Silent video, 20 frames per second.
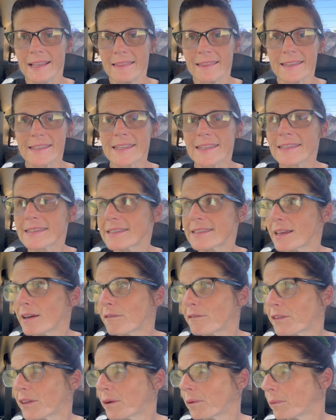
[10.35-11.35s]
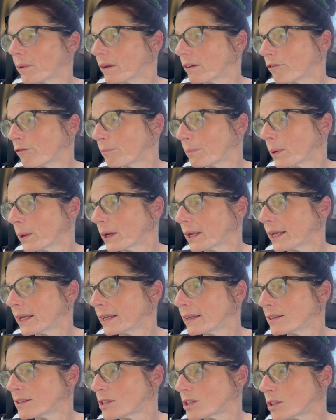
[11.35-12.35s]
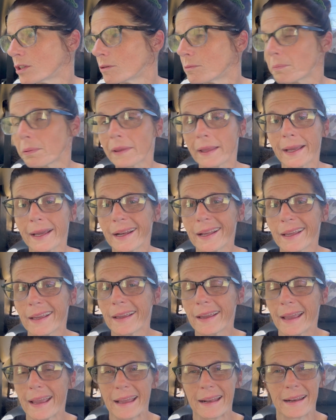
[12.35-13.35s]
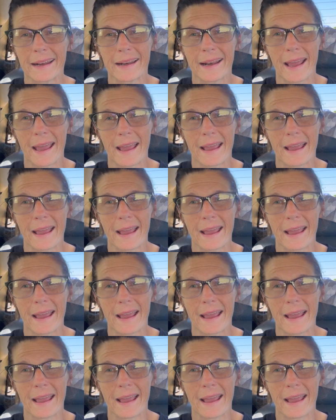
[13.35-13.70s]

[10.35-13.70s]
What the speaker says: This is stuff that we've put into planning, and